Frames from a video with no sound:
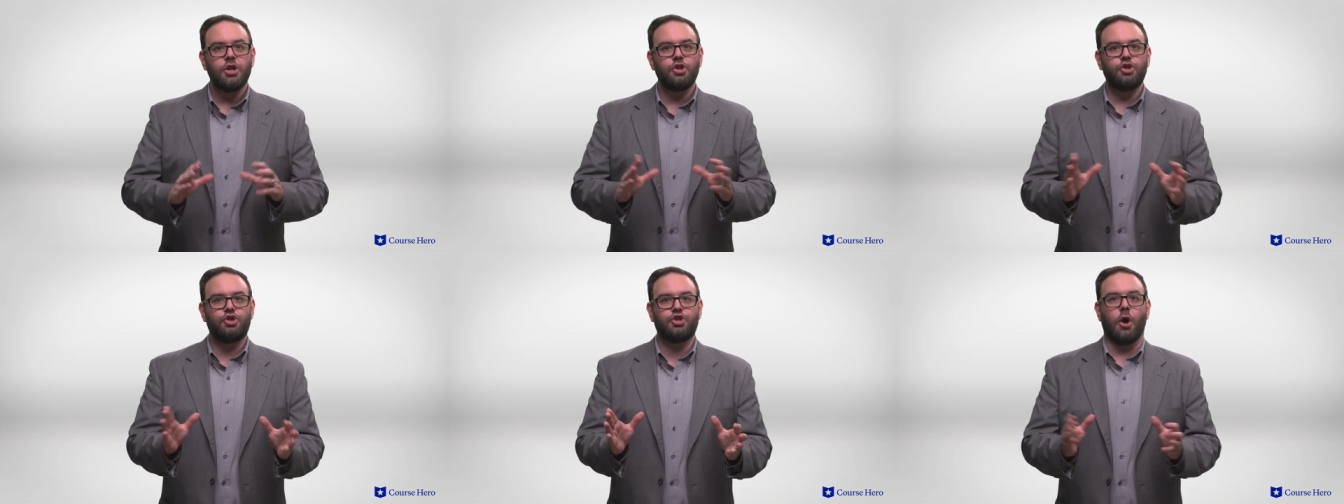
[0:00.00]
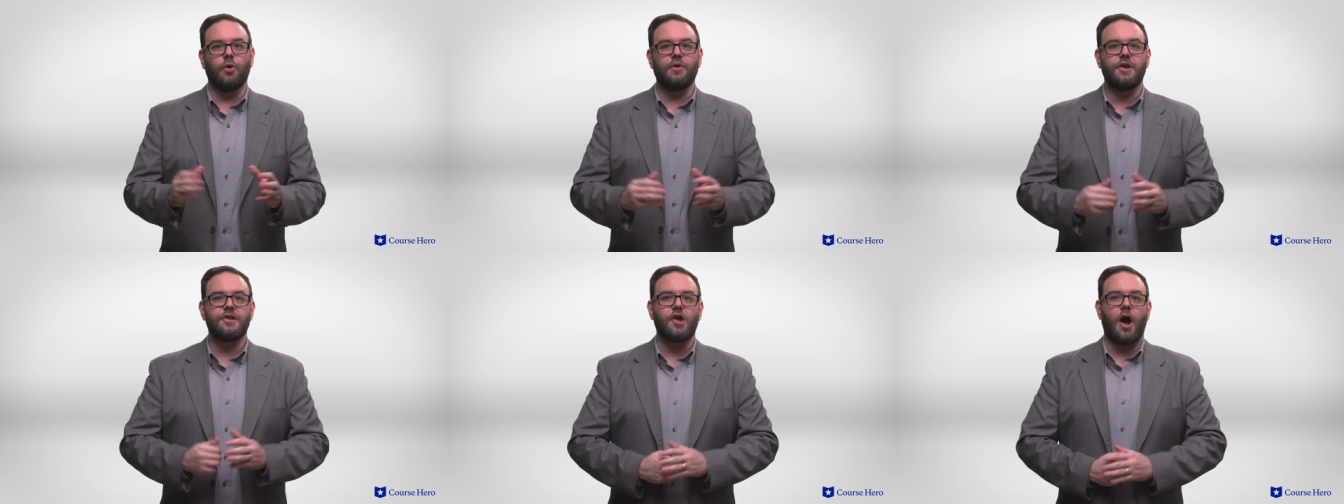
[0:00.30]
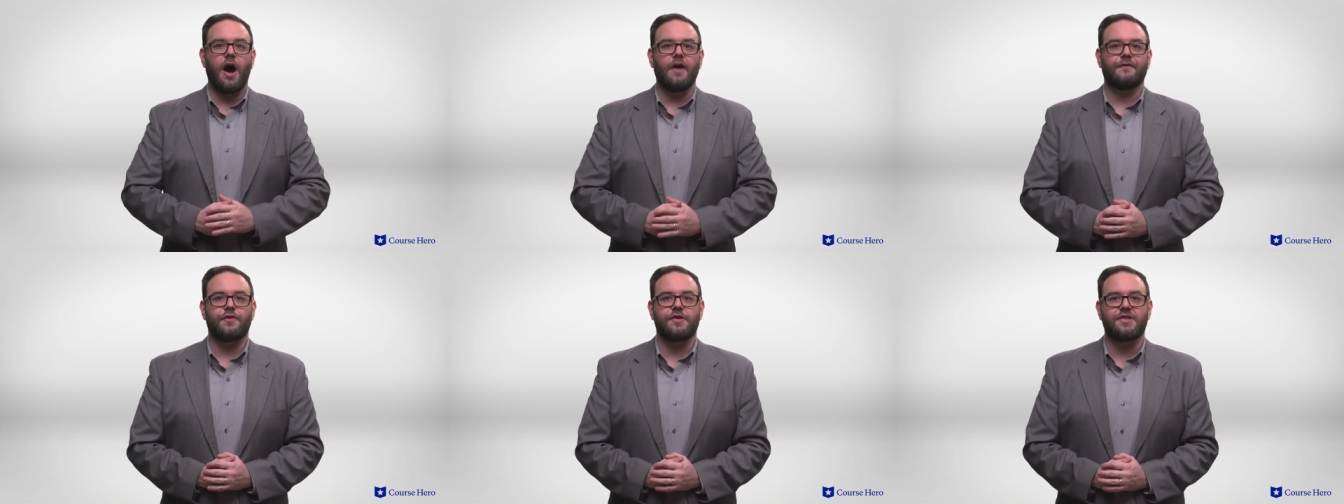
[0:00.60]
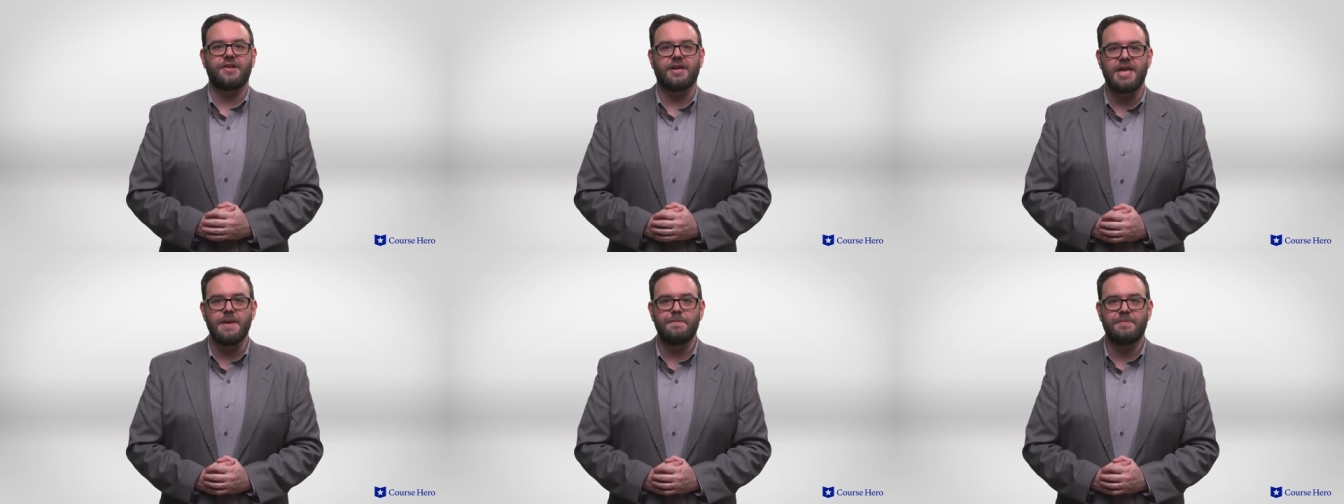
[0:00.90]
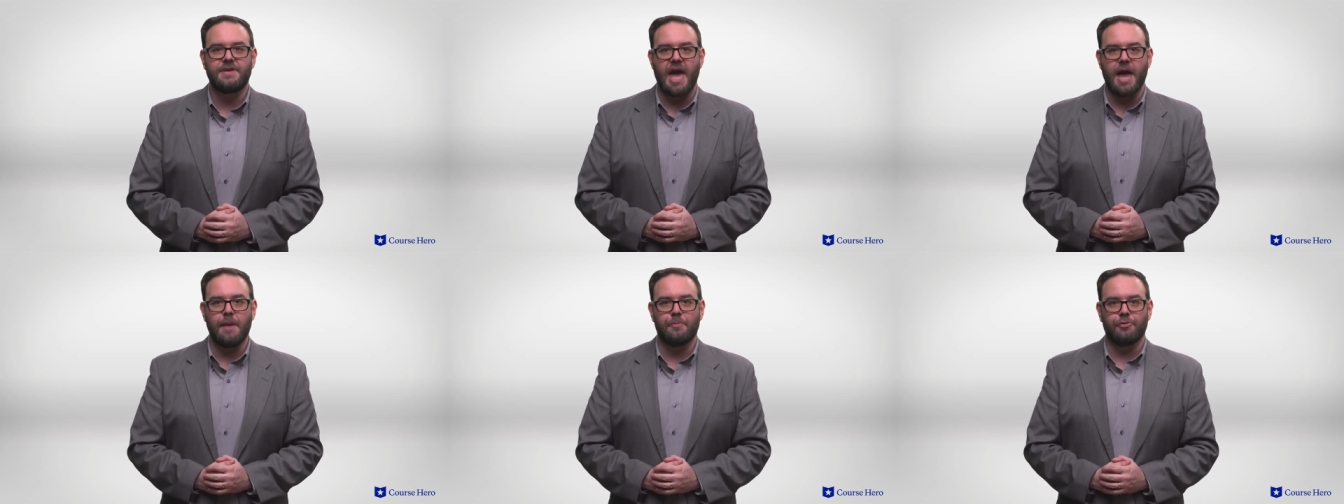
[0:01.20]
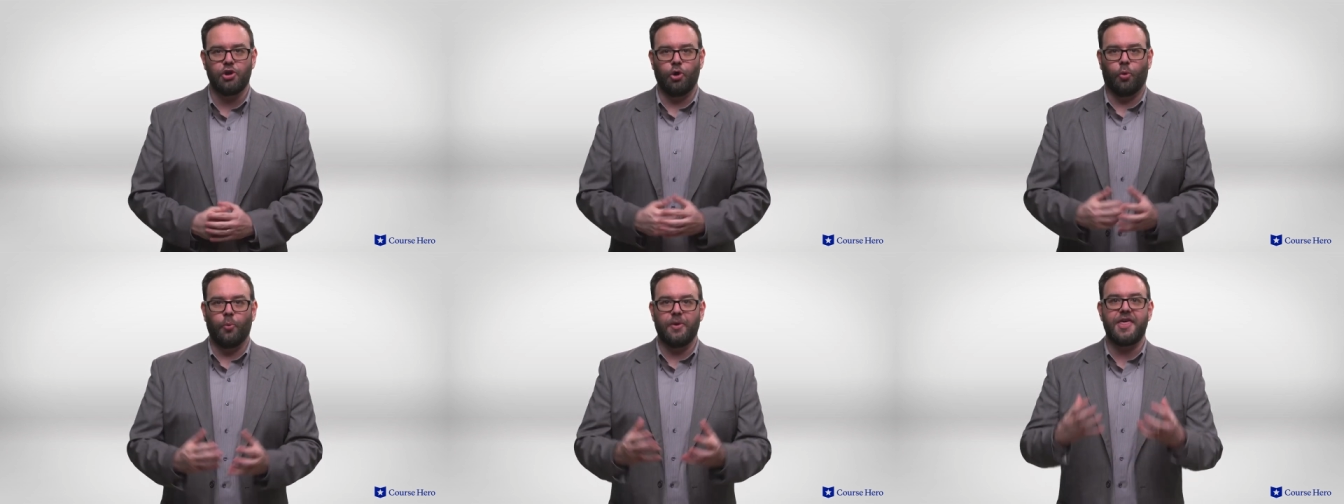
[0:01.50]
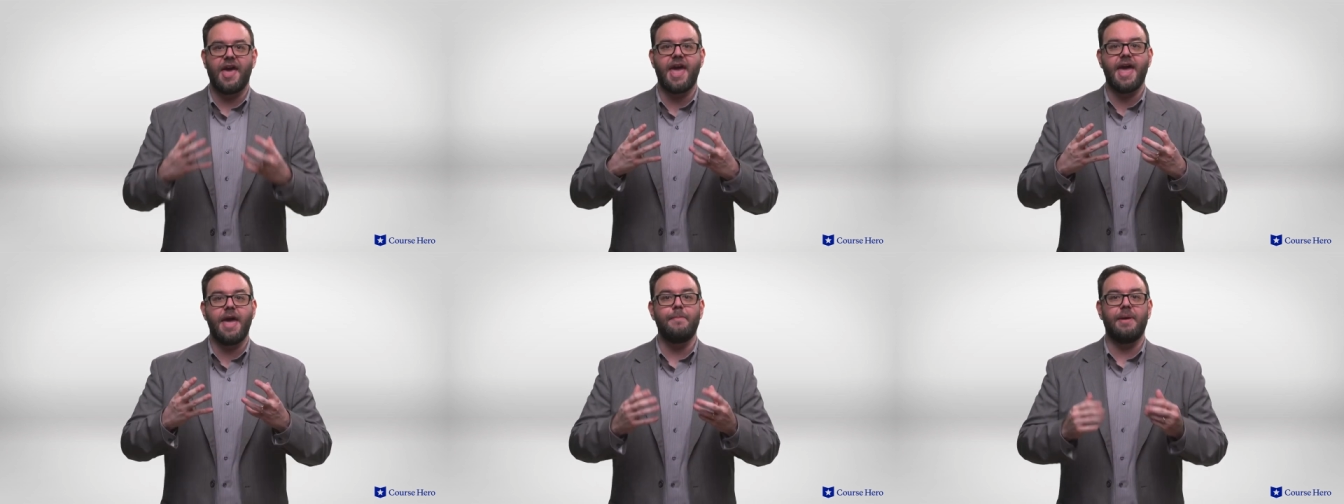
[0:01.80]
Jonas offers to keep Gabriel with
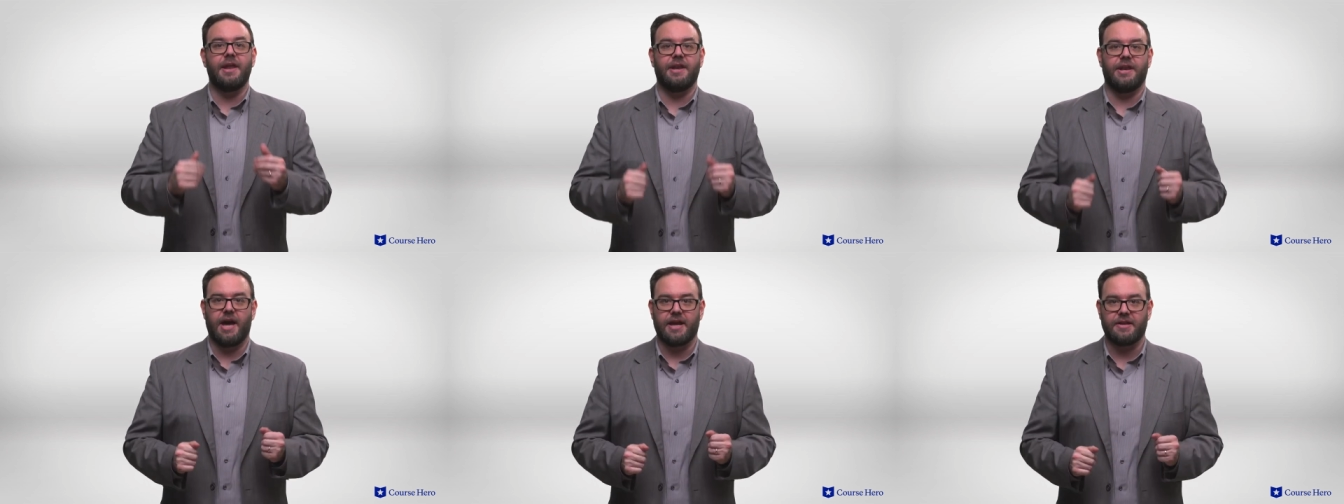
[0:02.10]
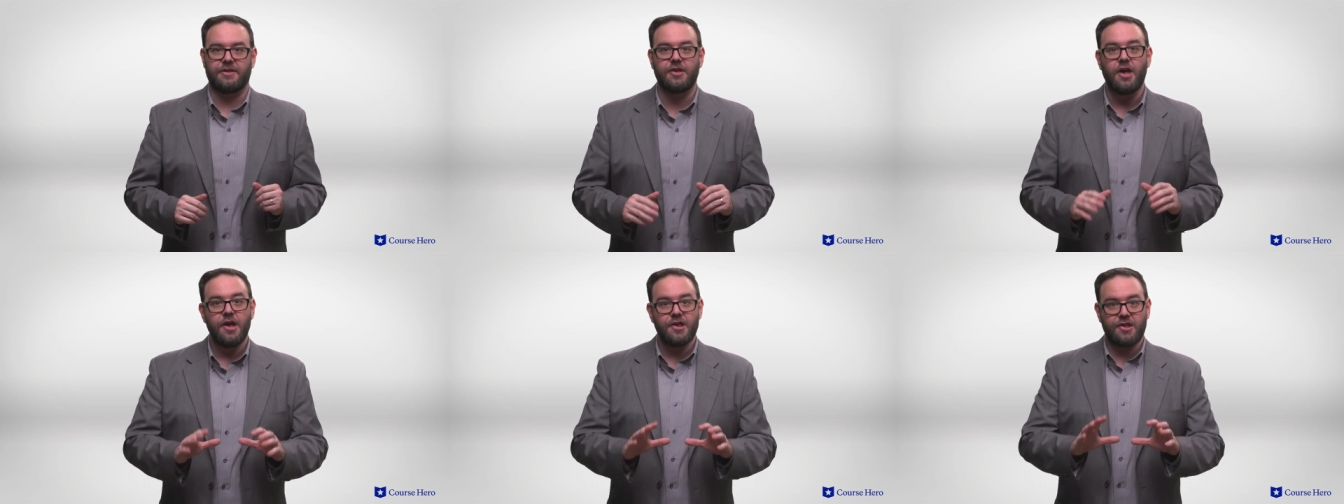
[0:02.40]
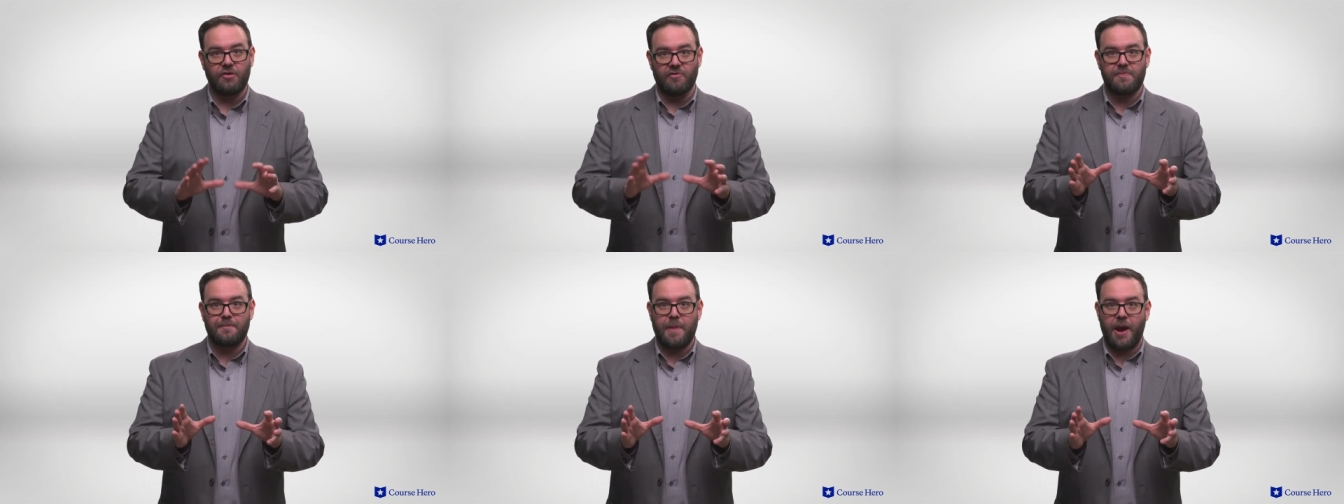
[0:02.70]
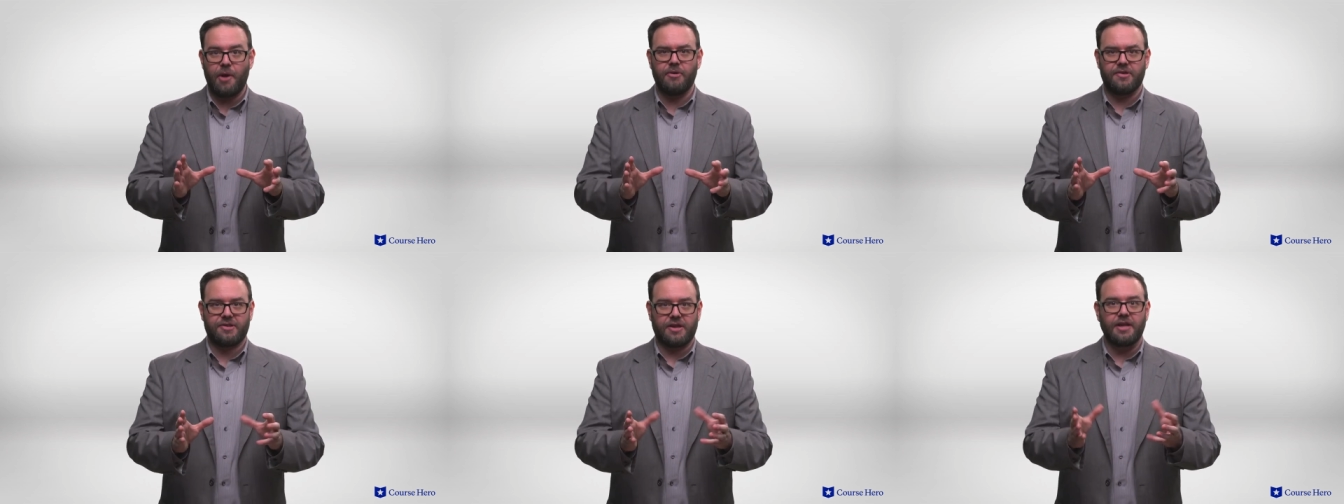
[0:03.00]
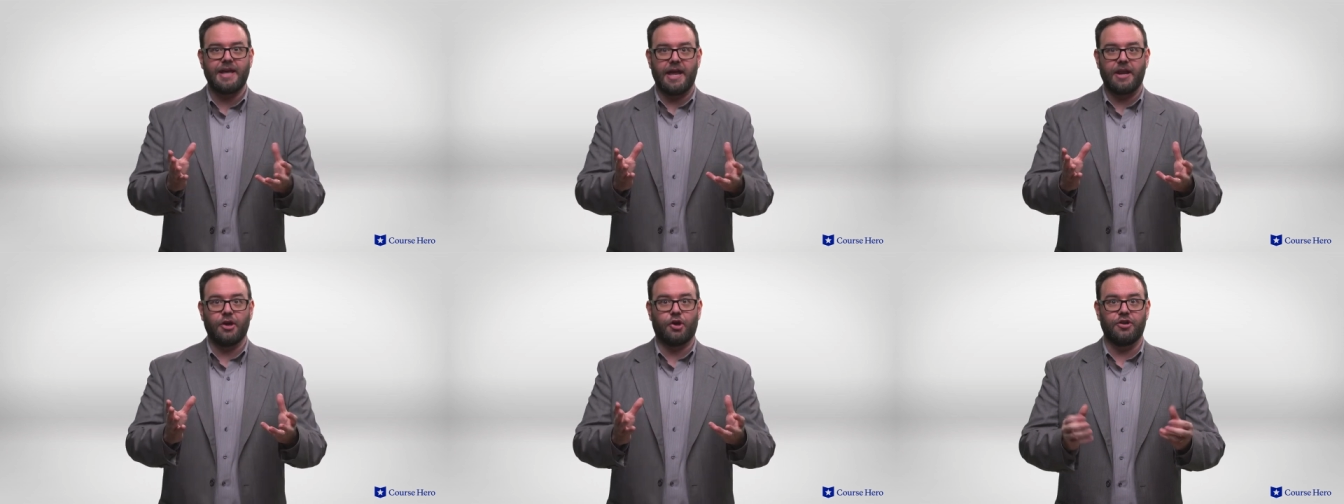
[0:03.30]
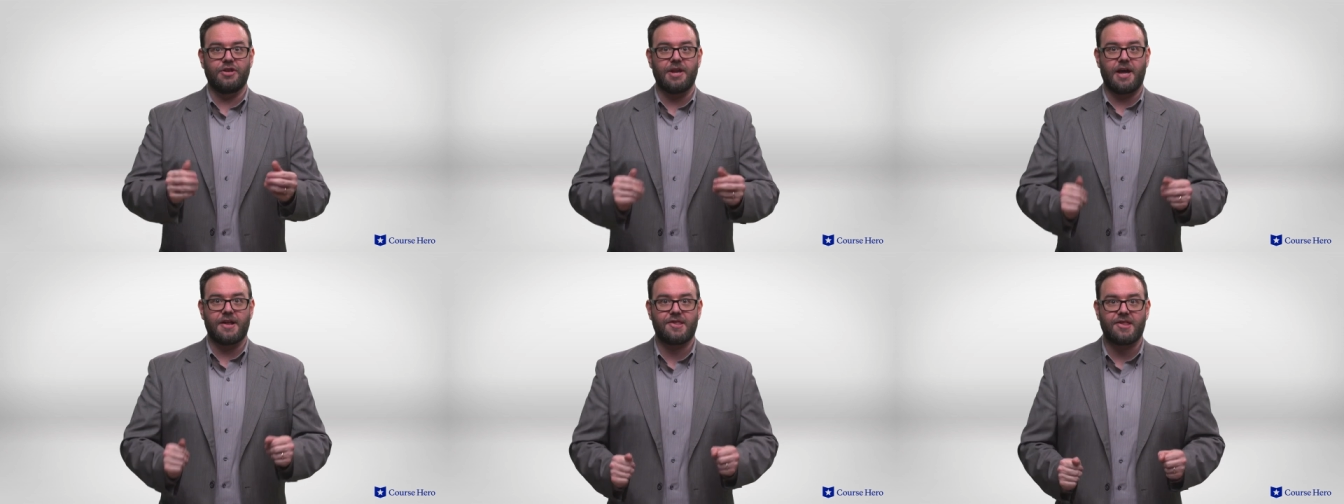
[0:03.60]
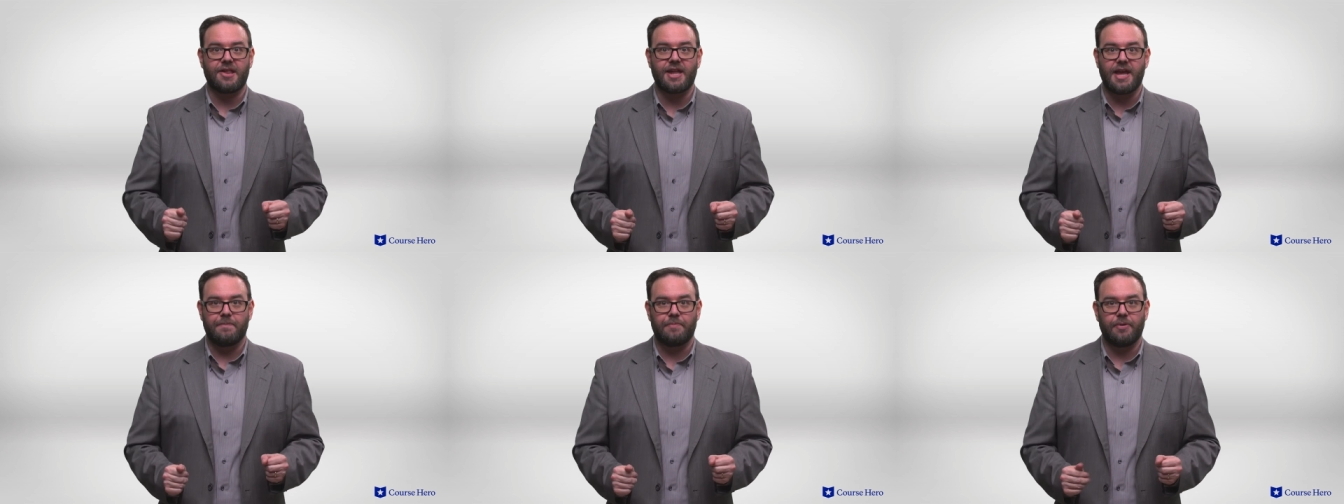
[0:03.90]
him at night so his parents can get a good night's
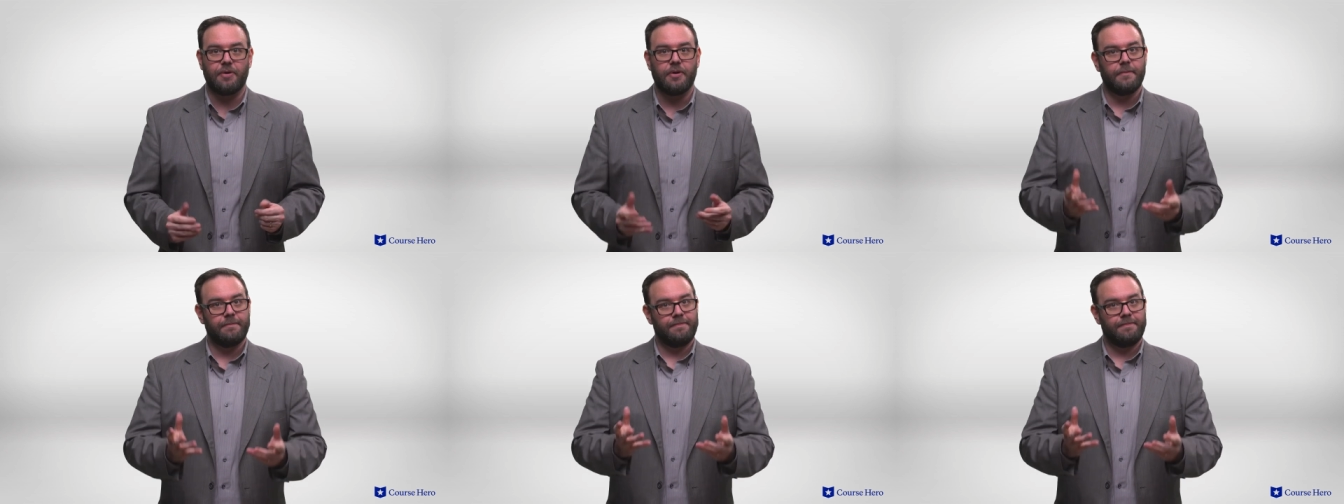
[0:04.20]
sleep.